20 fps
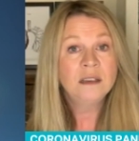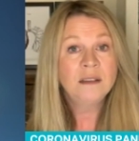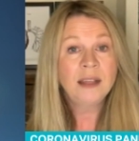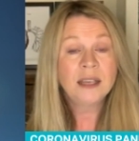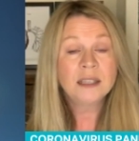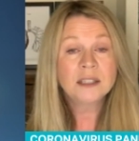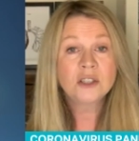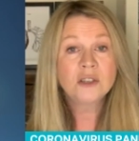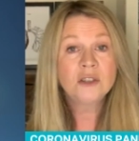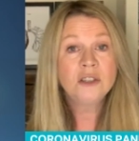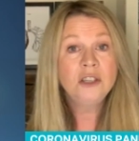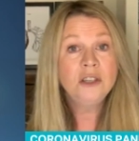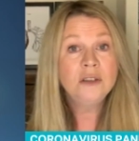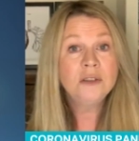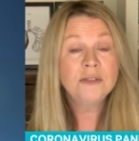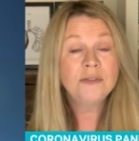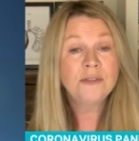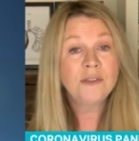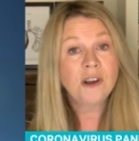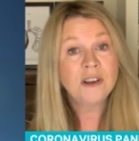that's good
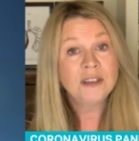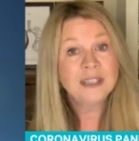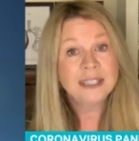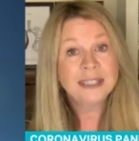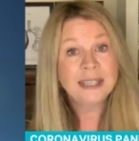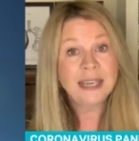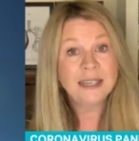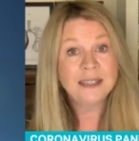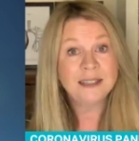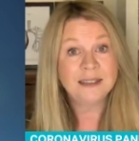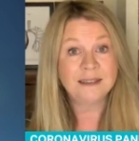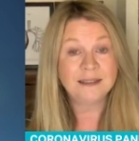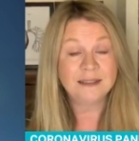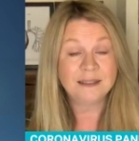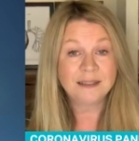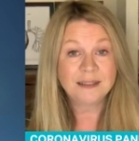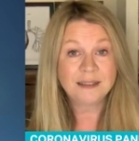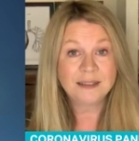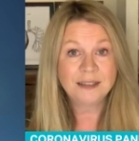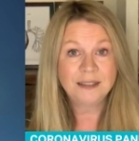news for our
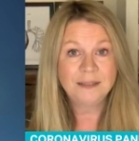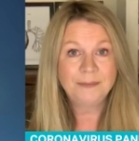descendants.